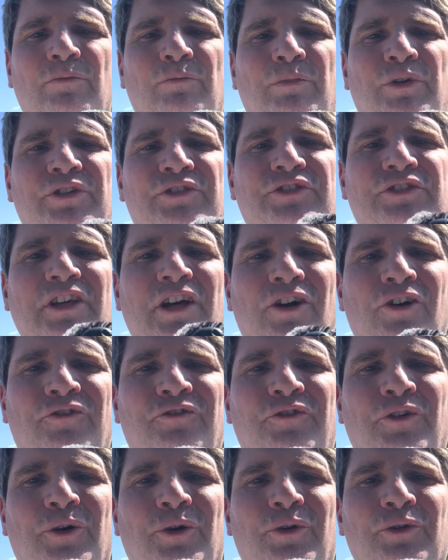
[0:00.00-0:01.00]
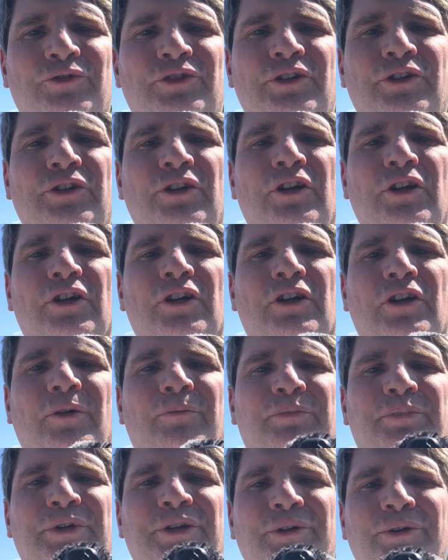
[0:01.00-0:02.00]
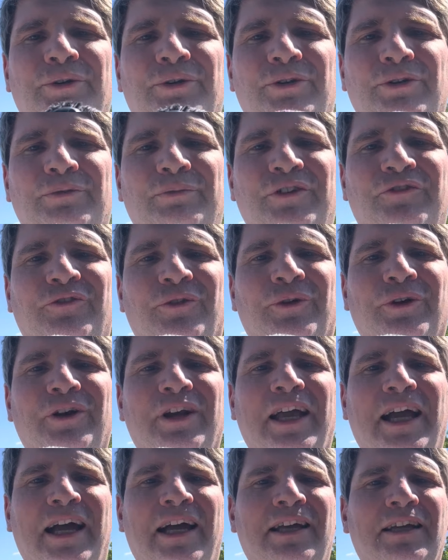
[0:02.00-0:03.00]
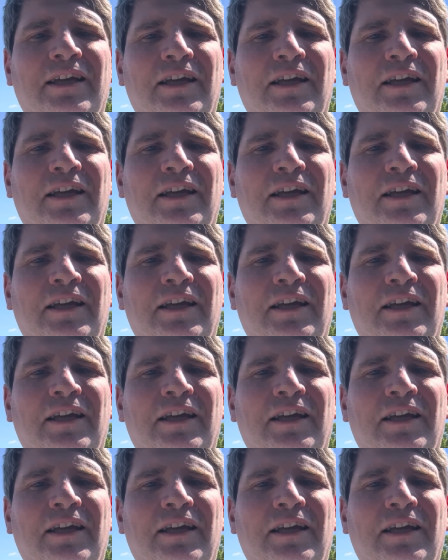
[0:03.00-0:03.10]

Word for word: but cell phones and computers before that.